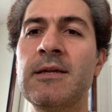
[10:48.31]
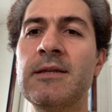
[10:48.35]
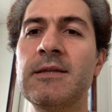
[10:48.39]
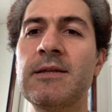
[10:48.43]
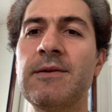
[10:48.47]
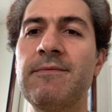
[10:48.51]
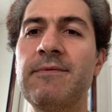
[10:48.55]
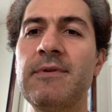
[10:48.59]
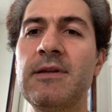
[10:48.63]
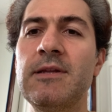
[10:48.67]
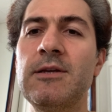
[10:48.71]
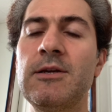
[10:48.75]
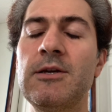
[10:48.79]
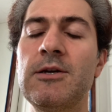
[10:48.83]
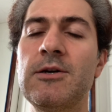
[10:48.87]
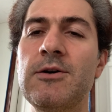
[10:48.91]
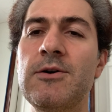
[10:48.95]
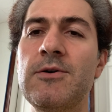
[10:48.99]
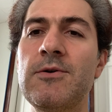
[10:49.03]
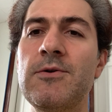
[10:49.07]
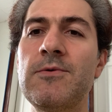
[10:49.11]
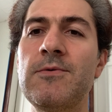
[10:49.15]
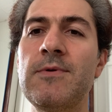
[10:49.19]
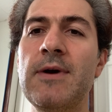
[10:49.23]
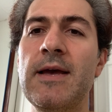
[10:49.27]
the
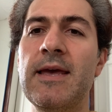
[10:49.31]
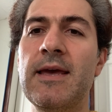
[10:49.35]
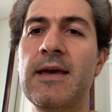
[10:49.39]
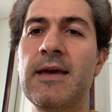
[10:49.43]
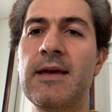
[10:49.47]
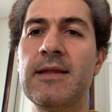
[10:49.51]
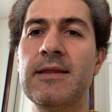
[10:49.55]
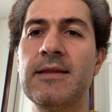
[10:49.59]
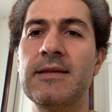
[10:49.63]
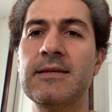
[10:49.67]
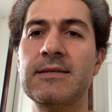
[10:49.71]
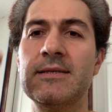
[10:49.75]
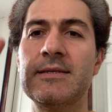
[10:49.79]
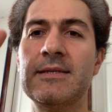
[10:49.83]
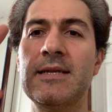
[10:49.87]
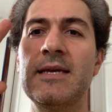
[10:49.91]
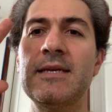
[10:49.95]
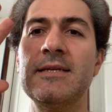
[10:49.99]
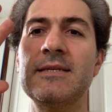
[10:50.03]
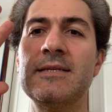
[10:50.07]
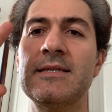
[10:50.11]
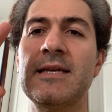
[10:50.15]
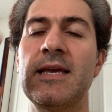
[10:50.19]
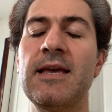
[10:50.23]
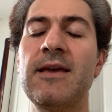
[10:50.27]
video, and
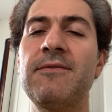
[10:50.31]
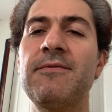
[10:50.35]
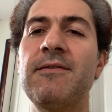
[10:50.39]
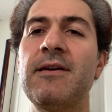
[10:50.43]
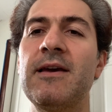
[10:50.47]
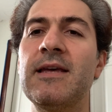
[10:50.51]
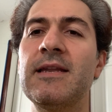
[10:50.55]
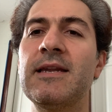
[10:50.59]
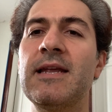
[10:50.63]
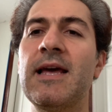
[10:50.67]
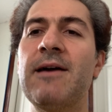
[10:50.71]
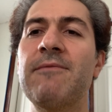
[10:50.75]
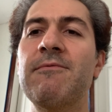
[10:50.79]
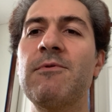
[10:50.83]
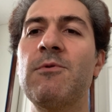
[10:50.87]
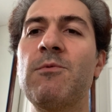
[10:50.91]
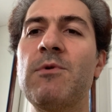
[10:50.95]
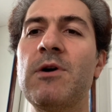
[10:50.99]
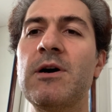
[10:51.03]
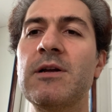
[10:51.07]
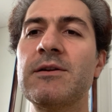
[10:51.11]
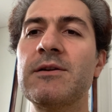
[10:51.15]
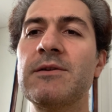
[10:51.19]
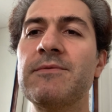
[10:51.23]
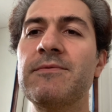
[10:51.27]
stay safe and have a
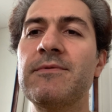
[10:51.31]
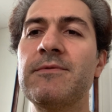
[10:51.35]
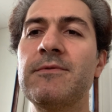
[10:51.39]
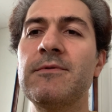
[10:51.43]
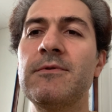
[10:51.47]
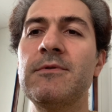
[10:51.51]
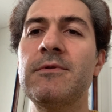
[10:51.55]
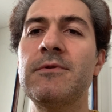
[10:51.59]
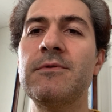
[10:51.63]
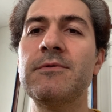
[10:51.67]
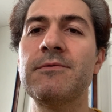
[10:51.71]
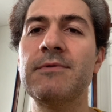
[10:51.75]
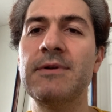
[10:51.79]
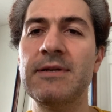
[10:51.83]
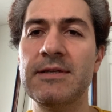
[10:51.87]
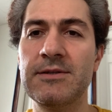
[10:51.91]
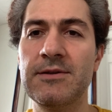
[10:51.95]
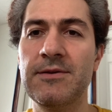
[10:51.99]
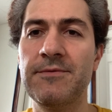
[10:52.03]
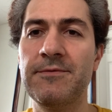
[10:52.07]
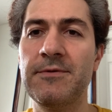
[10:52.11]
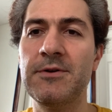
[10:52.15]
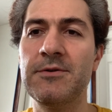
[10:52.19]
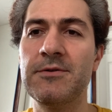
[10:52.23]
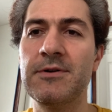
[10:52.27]
wonderful rest
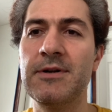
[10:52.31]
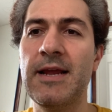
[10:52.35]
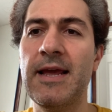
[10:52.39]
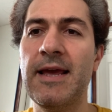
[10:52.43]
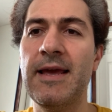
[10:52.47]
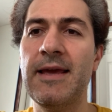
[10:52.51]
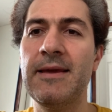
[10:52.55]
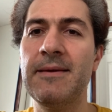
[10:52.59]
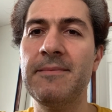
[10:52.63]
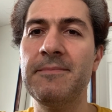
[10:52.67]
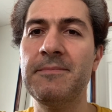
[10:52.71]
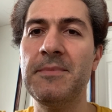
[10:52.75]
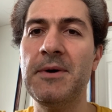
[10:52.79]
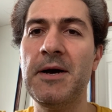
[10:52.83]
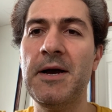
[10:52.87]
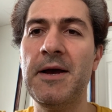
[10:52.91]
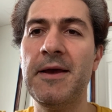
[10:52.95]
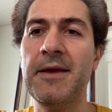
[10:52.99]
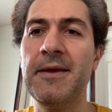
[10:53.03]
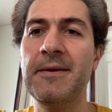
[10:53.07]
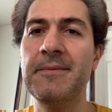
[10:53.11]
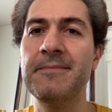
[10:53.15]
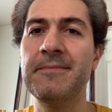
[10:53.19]
of your day. Bye.